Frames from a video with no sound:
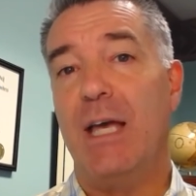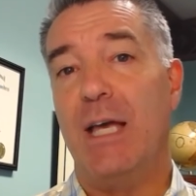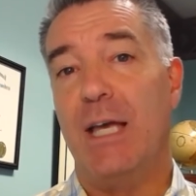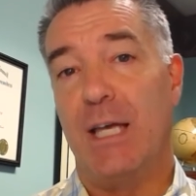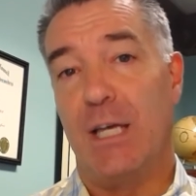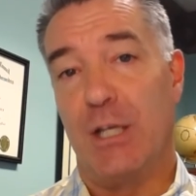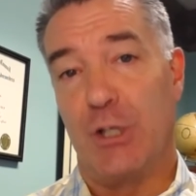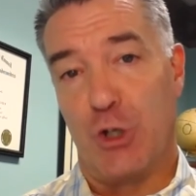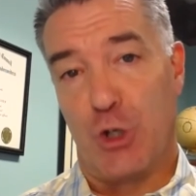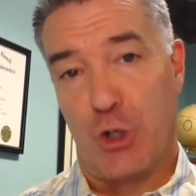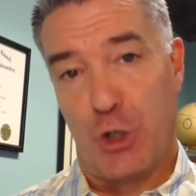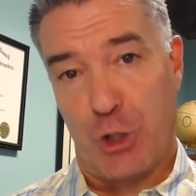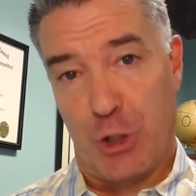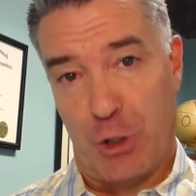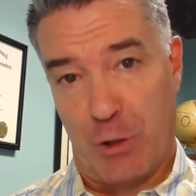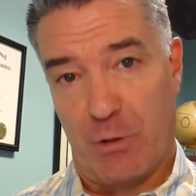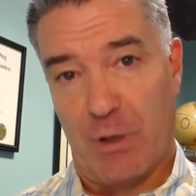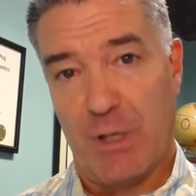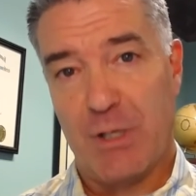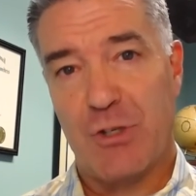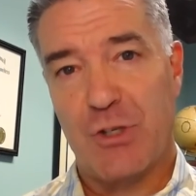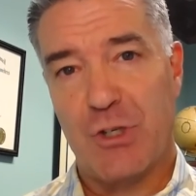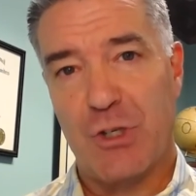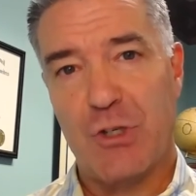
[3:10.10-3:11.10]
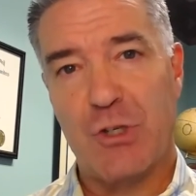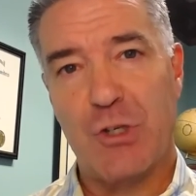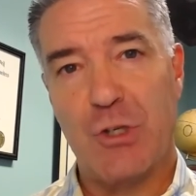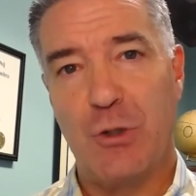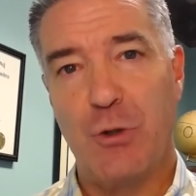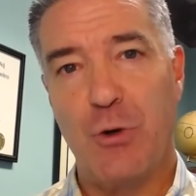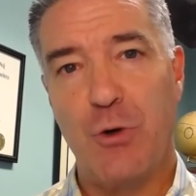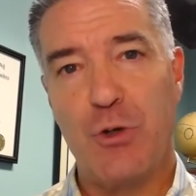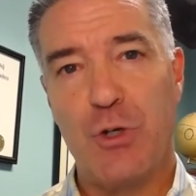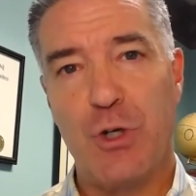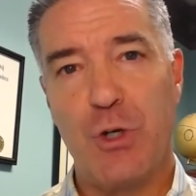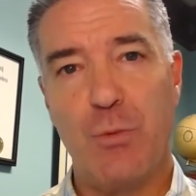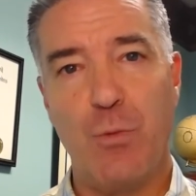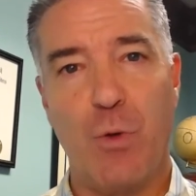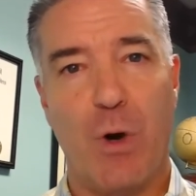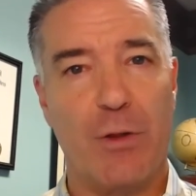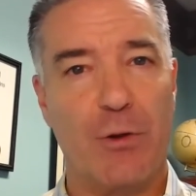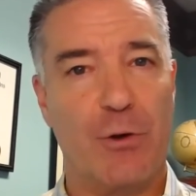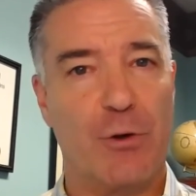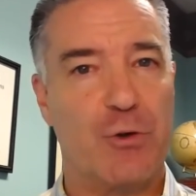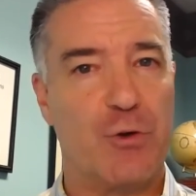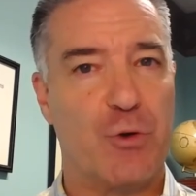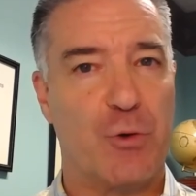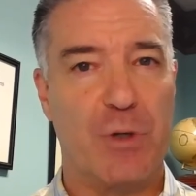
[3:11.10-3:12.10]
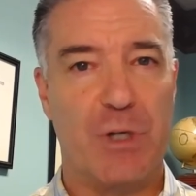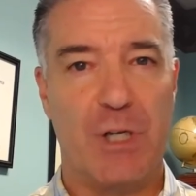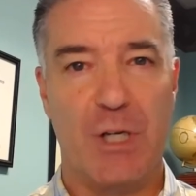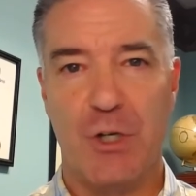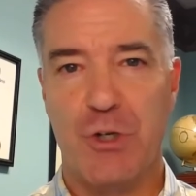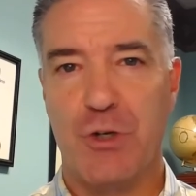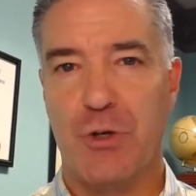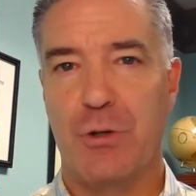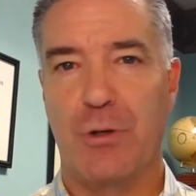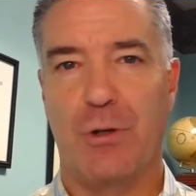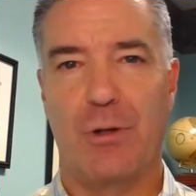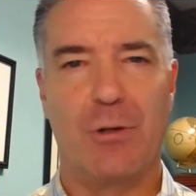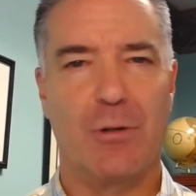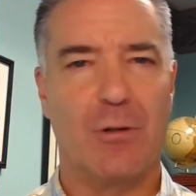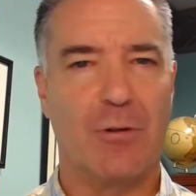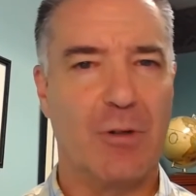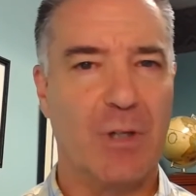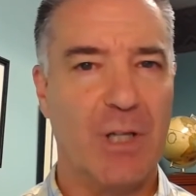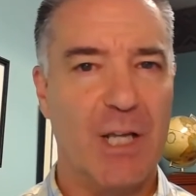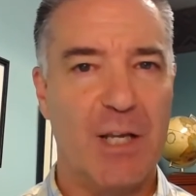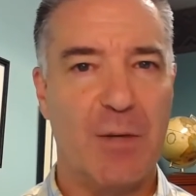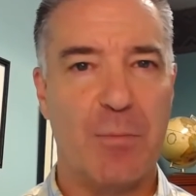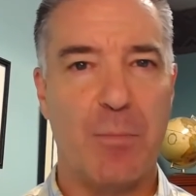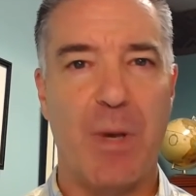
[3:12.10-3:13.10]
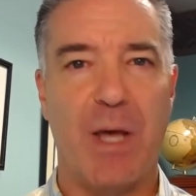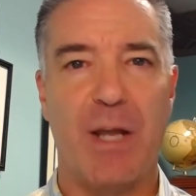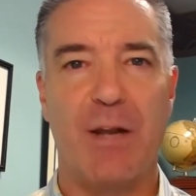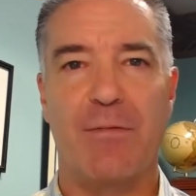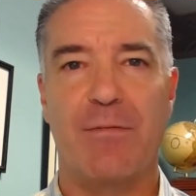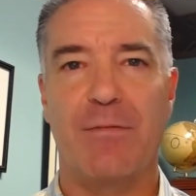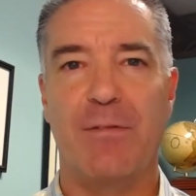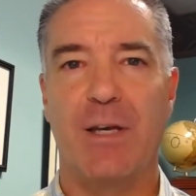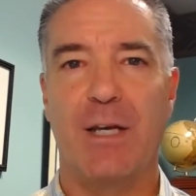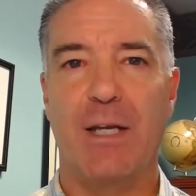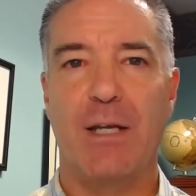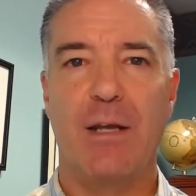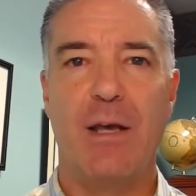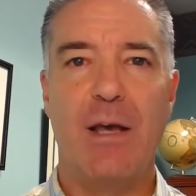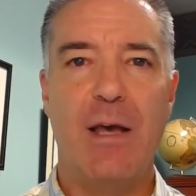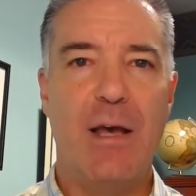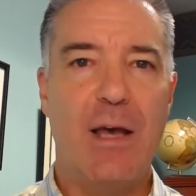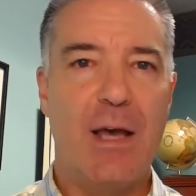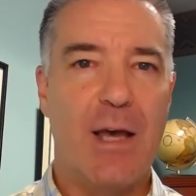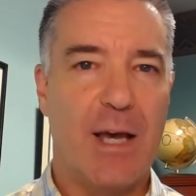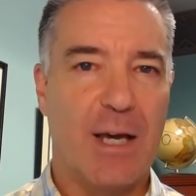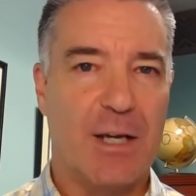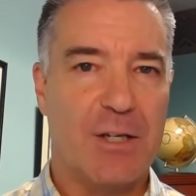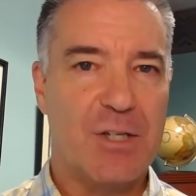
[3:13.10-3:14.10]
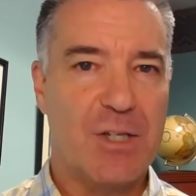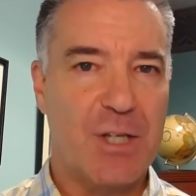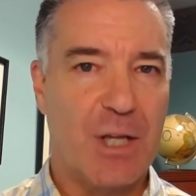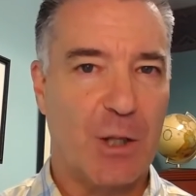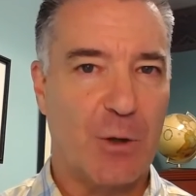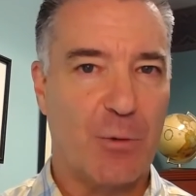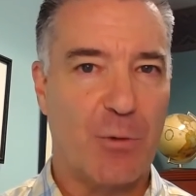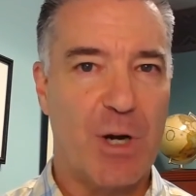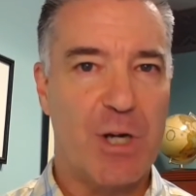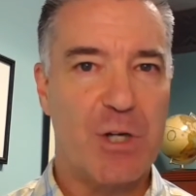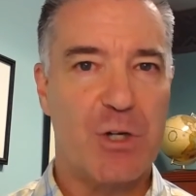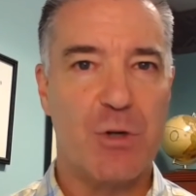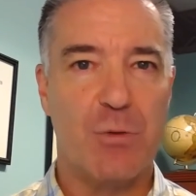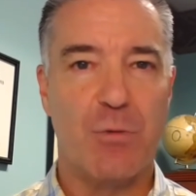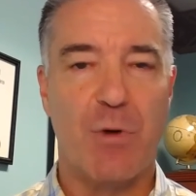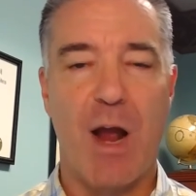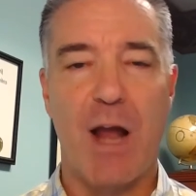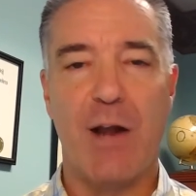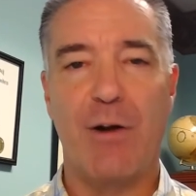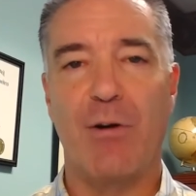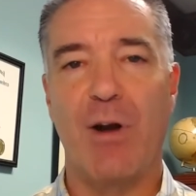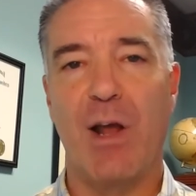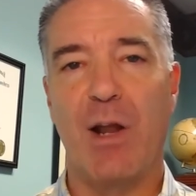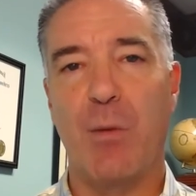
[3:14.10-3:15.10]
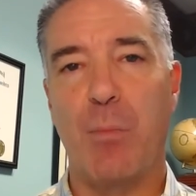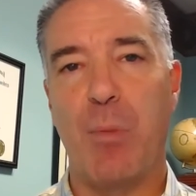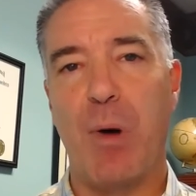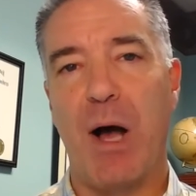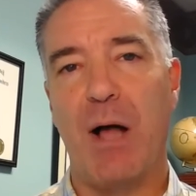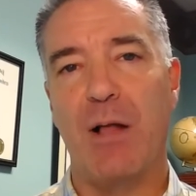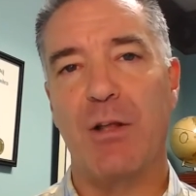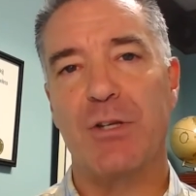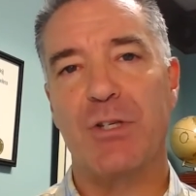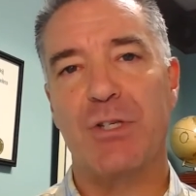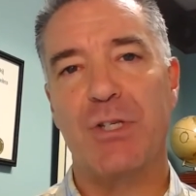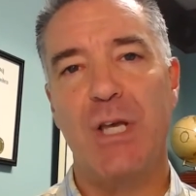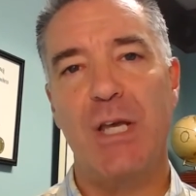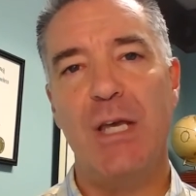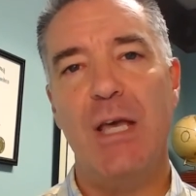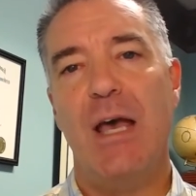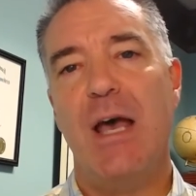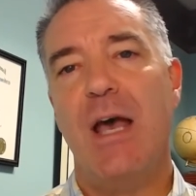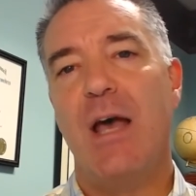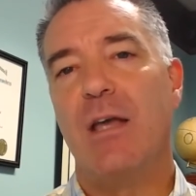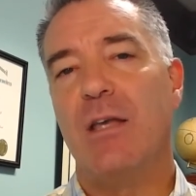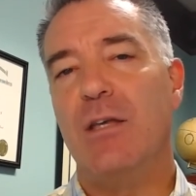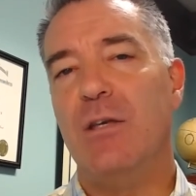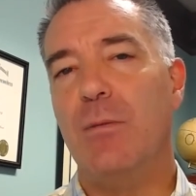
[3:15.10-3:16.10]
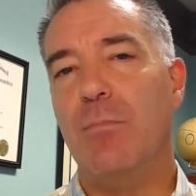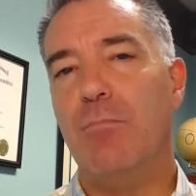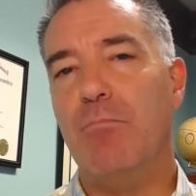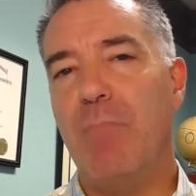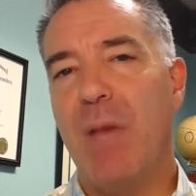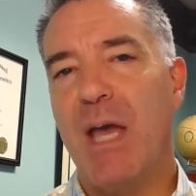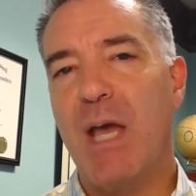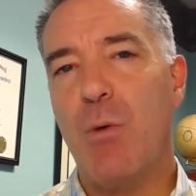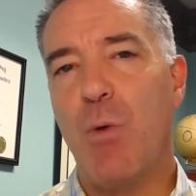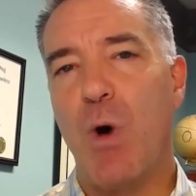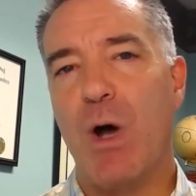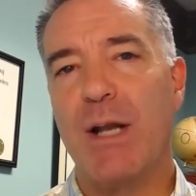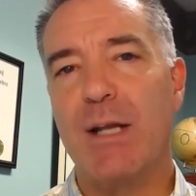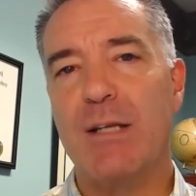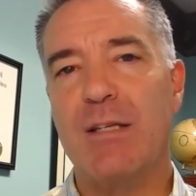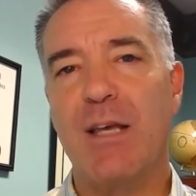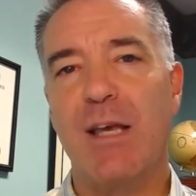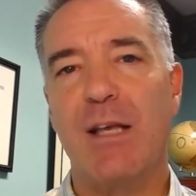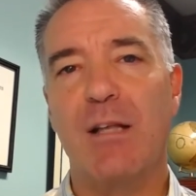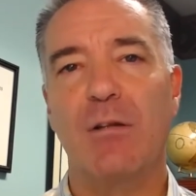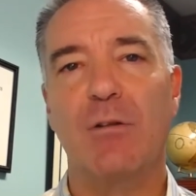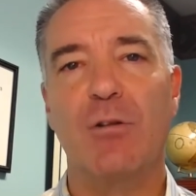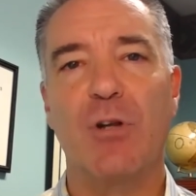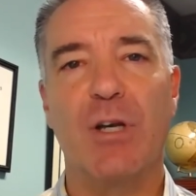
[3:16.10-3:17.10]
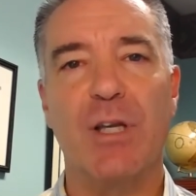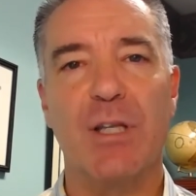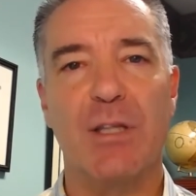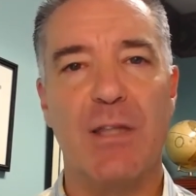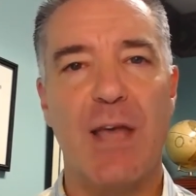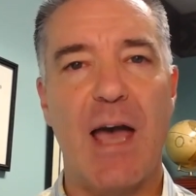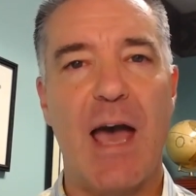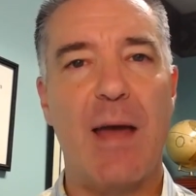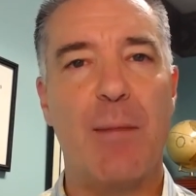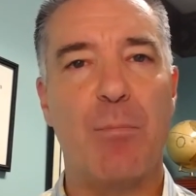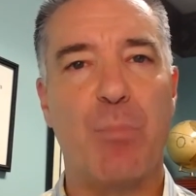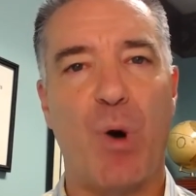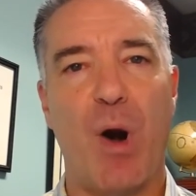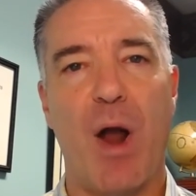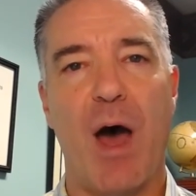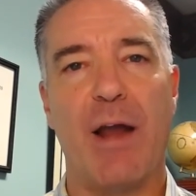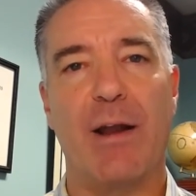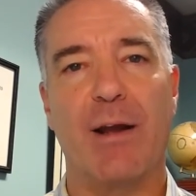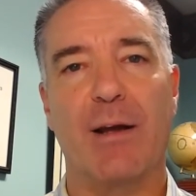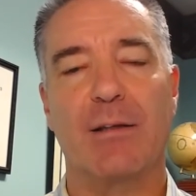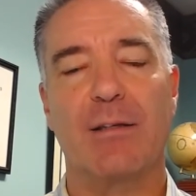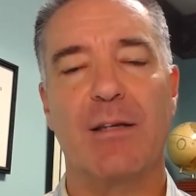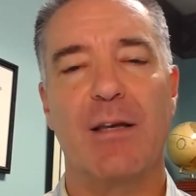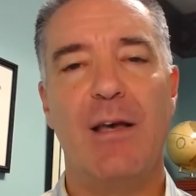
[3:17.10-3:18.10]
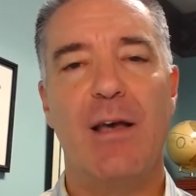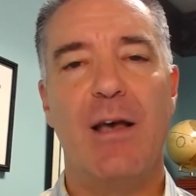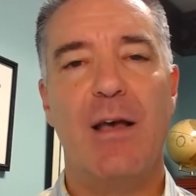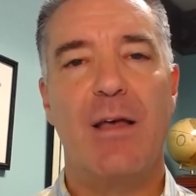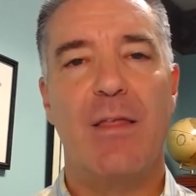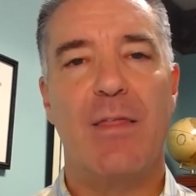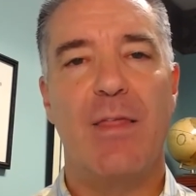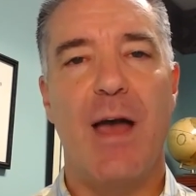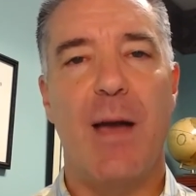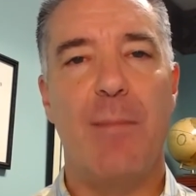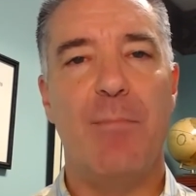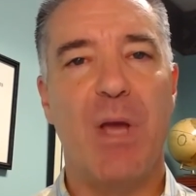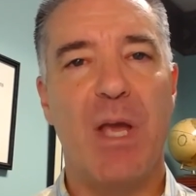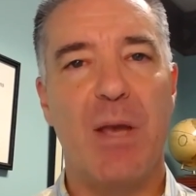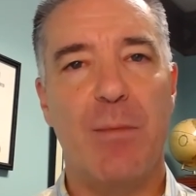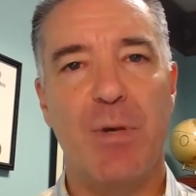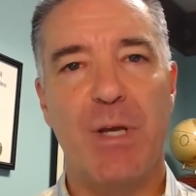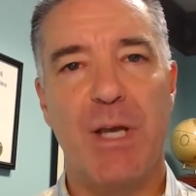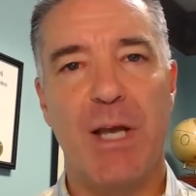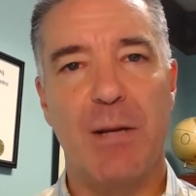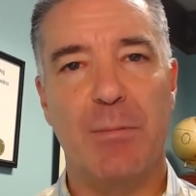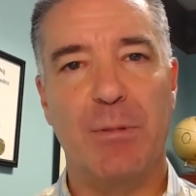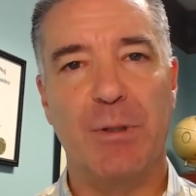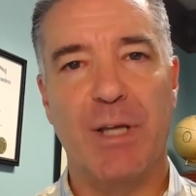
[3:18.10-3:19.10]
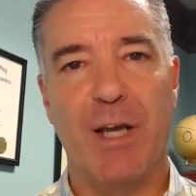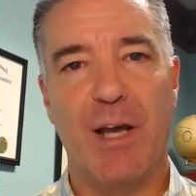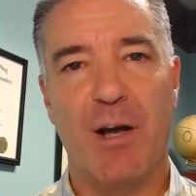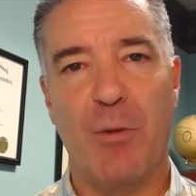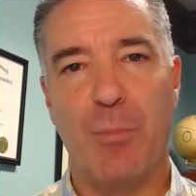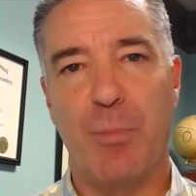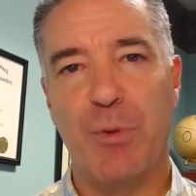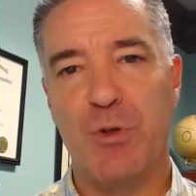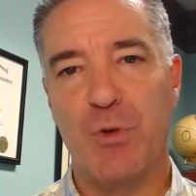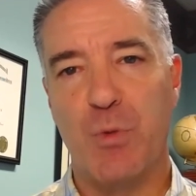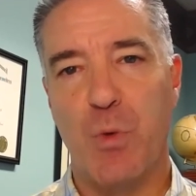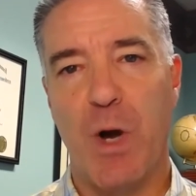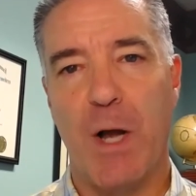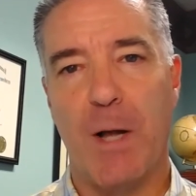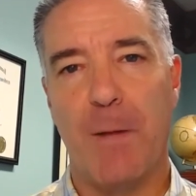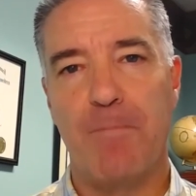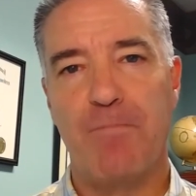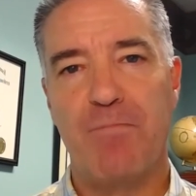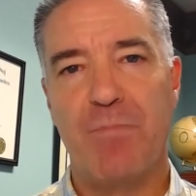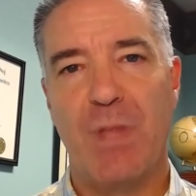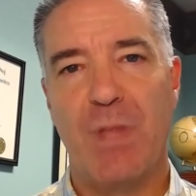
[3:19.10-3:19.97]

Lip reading: insurance solution, whether traditional or linked benefit, acceleration rider on a policy, you may want to take a look at that product. That may be able to help as well.